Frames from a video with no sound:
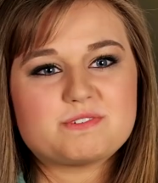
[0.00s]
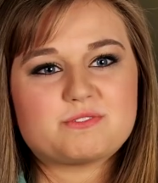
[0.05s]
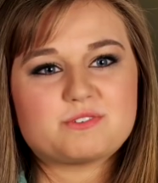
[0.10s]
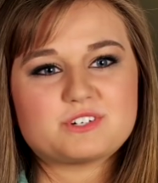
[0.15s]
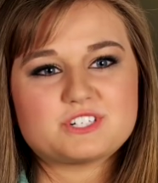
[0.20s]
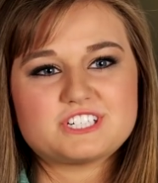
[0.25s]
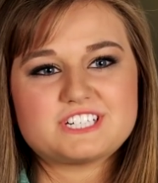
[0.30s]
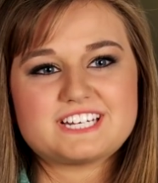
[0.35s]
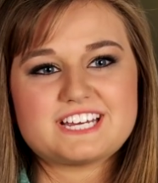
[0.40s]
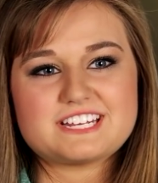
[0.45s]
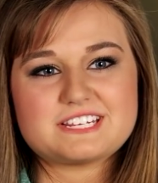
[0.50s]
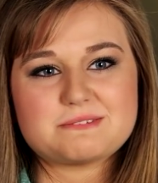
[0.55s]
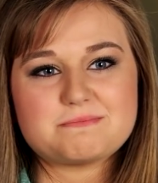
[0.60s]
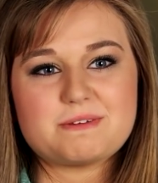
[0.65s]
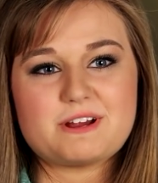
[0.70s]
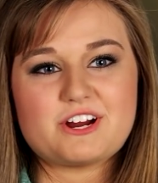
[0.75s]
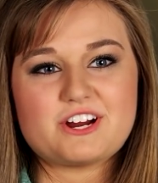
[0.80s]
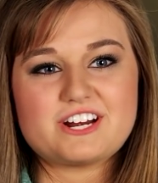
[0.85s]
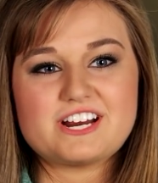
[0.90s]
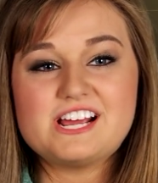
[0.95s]
before she gets
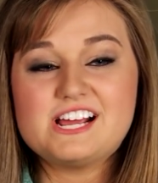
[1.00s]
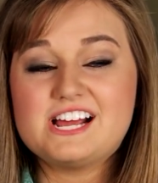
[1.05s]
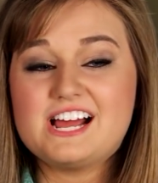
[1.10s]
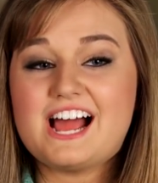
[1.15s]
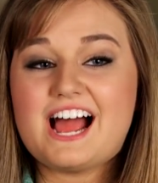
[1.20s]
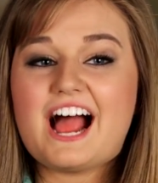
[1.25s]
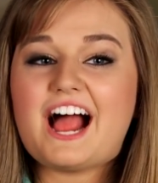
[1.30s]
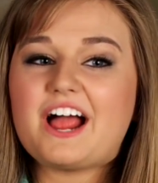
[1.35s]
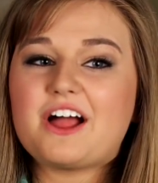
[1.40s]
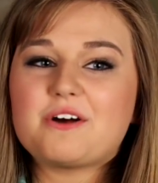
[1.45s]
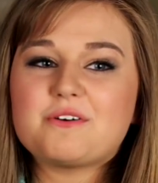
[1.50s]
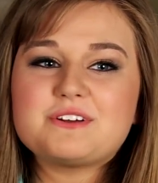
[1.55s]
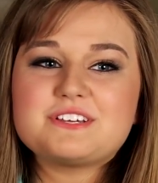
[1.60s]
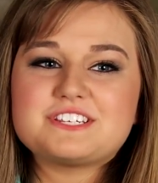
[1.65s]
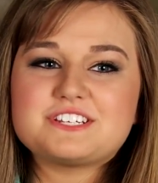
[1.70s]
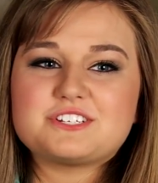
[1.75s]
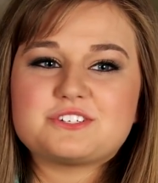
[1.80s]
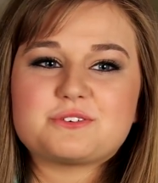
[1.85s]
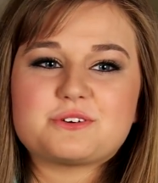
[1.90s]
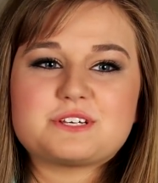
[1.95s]
married. I always
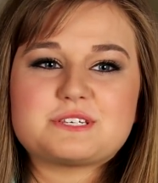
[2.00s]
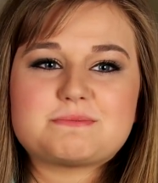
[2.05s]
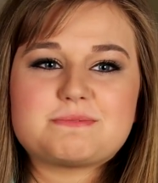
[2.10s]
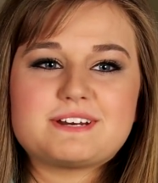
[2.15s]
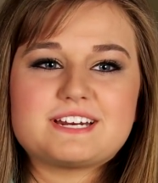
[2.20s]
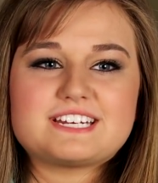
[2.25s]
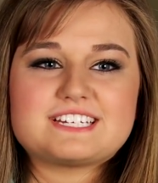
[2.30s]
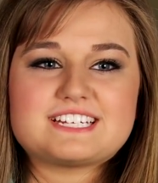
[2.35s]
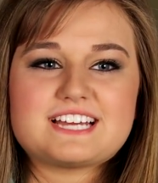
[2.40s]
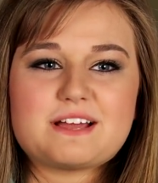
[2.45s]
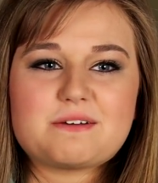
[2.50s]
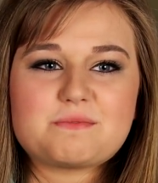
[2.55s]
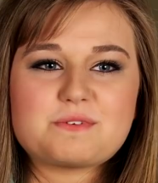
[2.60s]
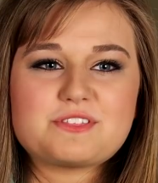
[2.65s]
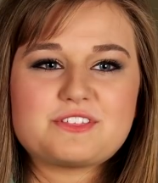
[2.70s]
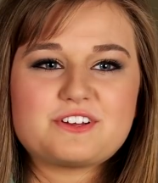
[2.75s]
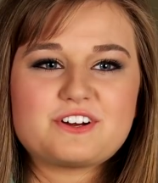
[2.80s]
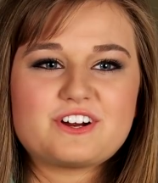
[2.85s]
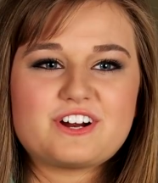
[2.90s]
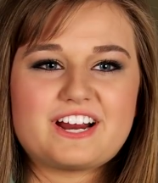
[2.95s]
enjoy spending time
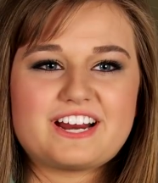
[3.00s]
with her,